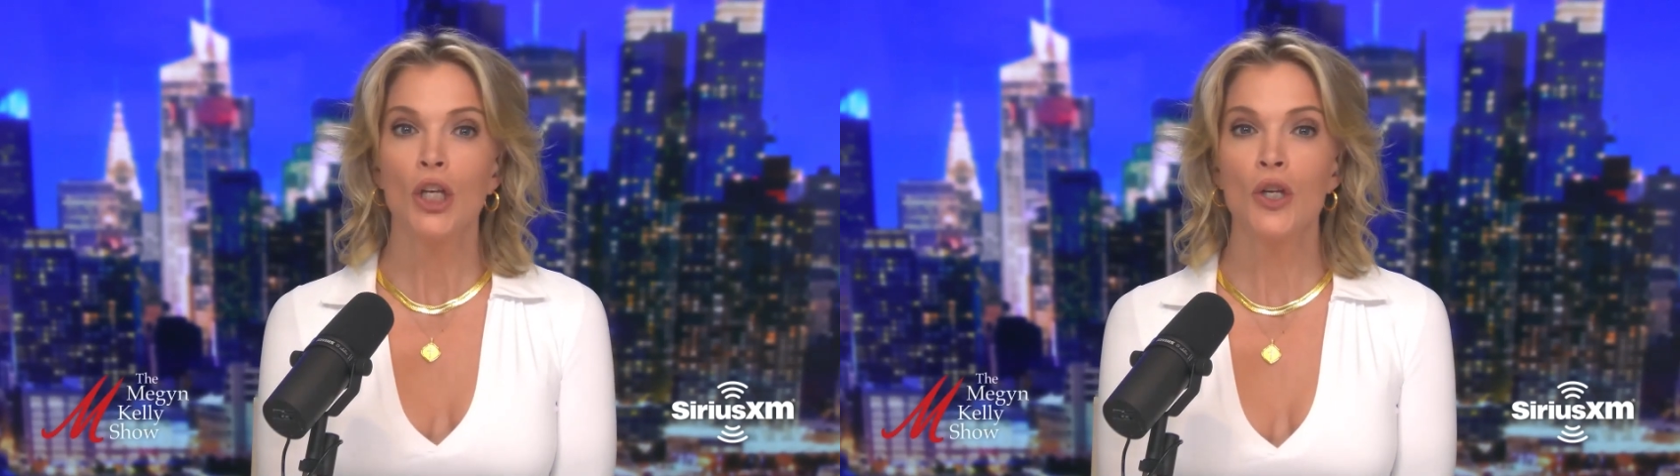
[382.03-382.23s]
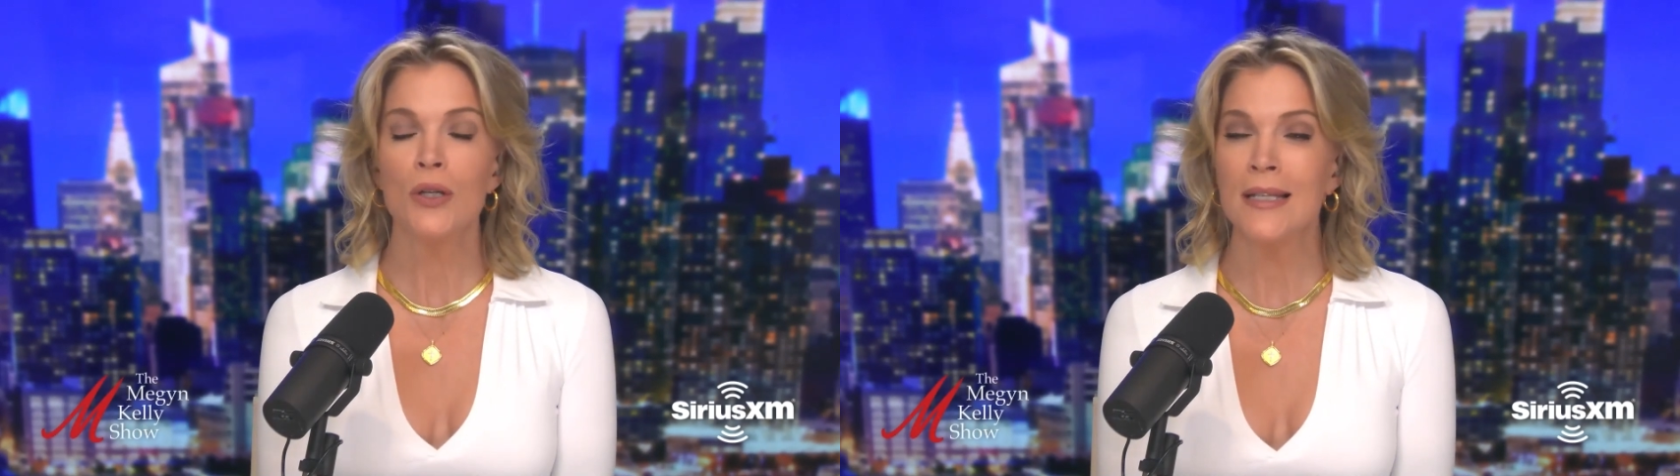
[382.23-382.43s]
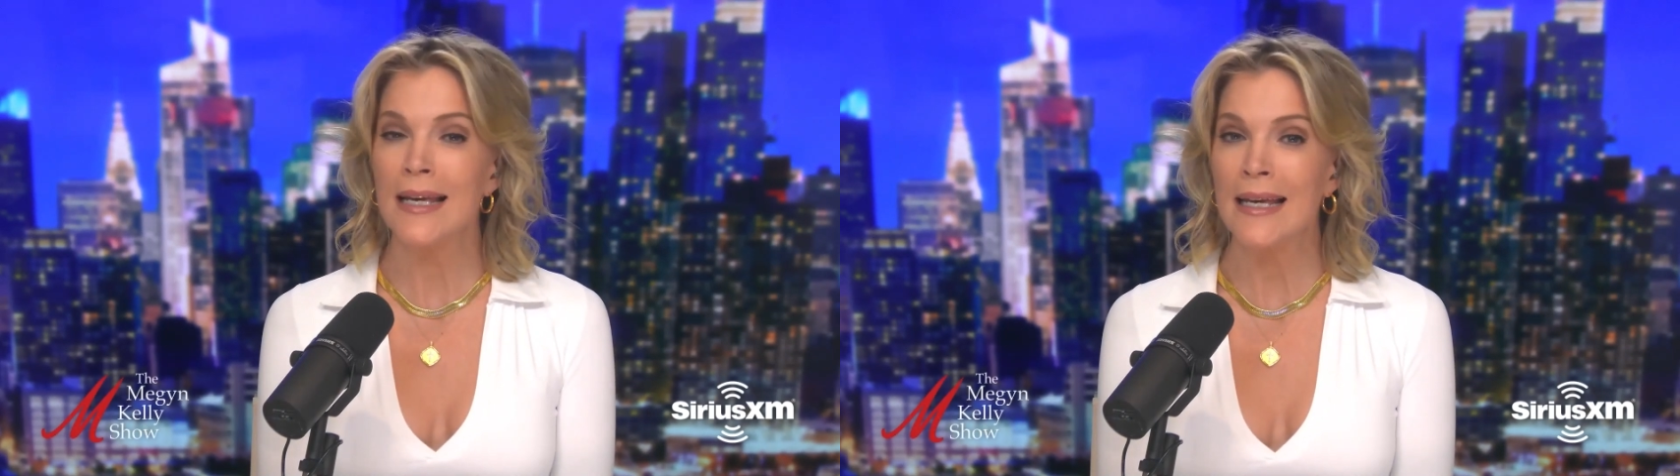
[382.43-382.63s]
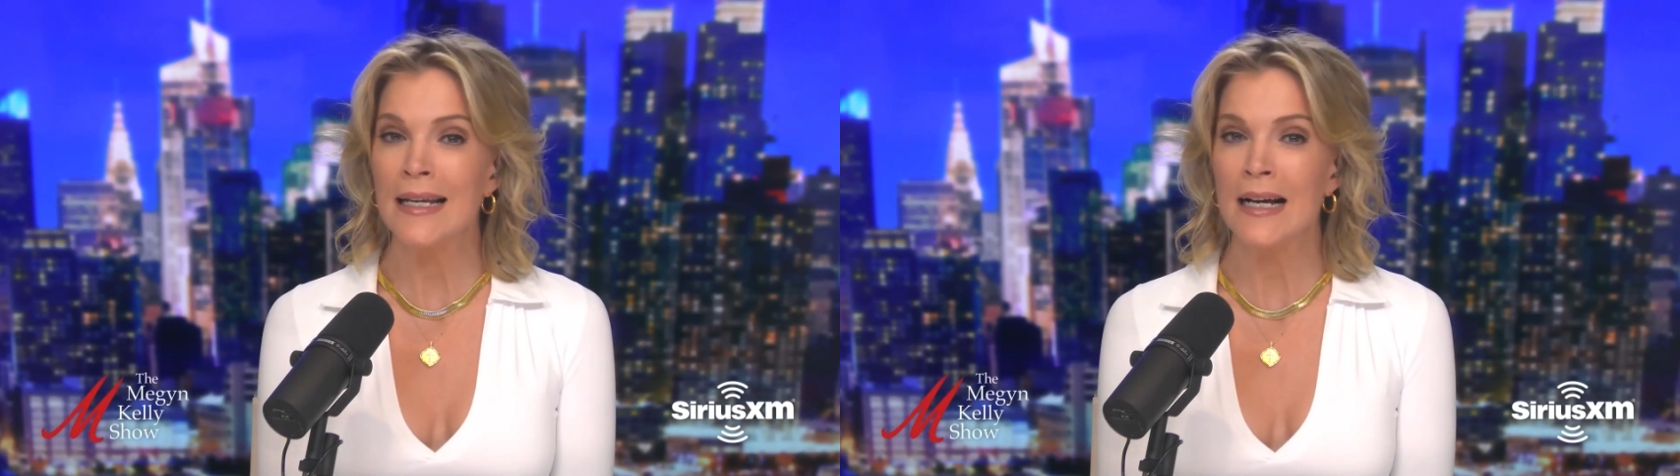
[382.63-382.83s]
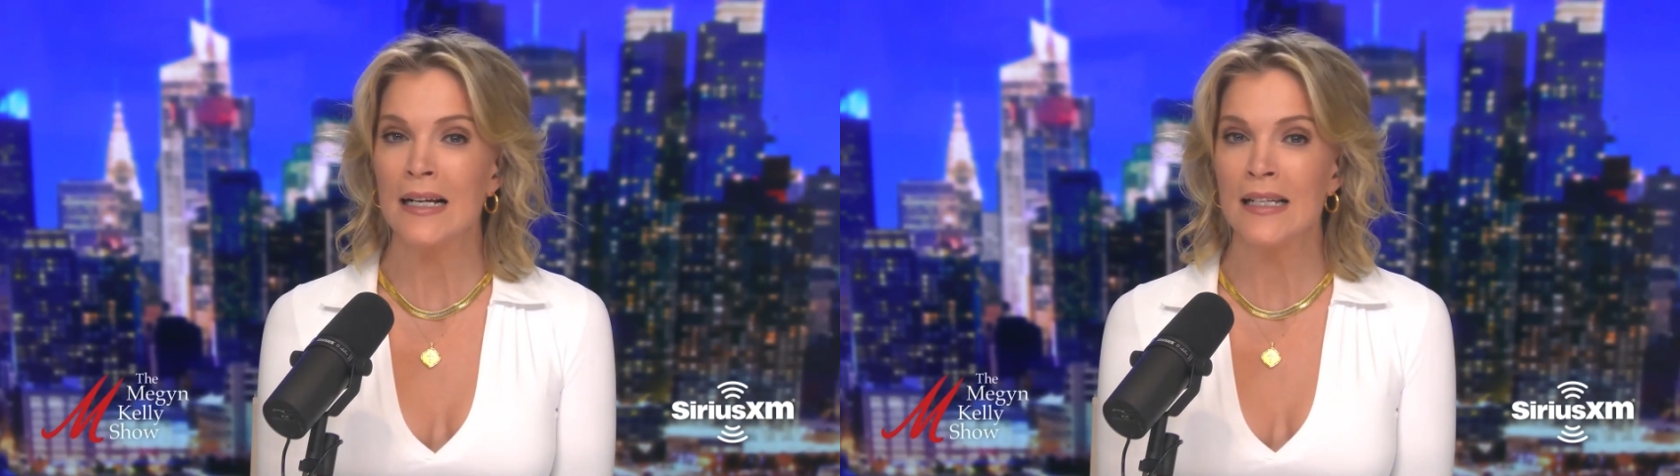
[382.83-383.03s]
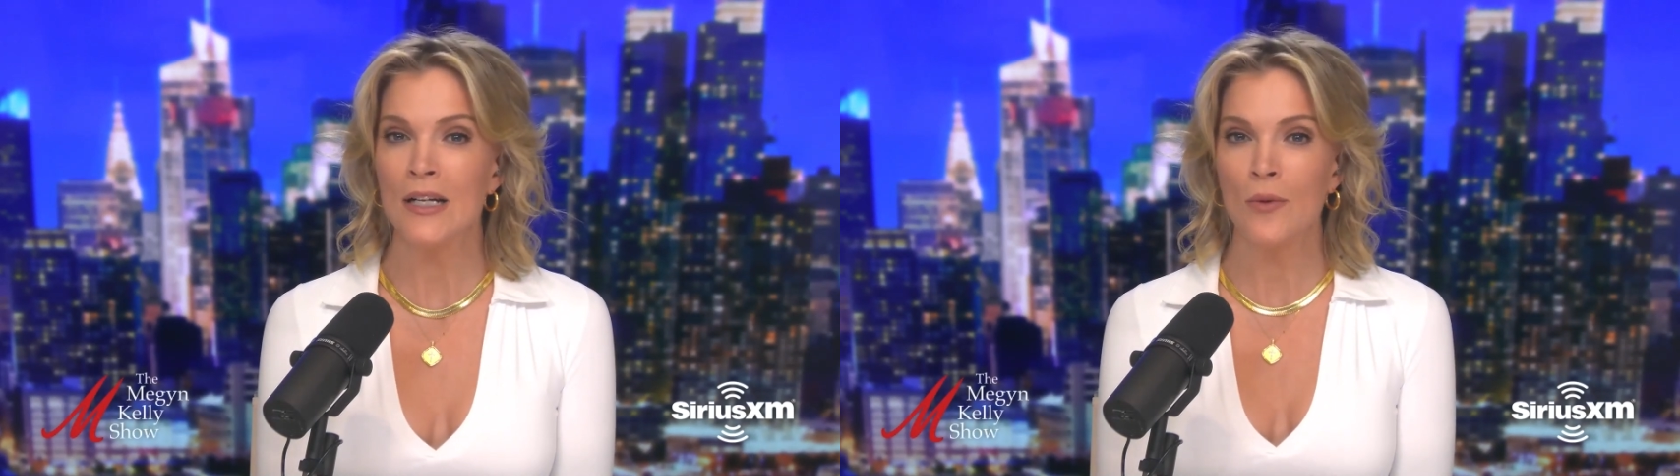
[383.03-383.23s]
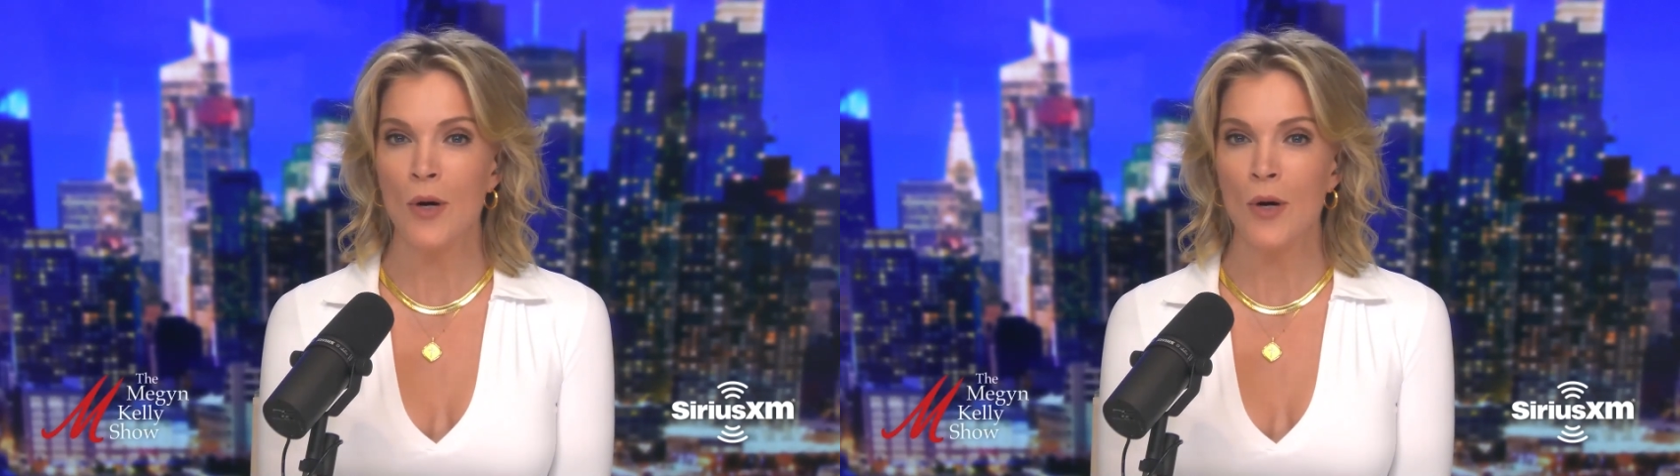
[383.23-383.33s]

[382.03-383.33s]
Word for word: Using incognito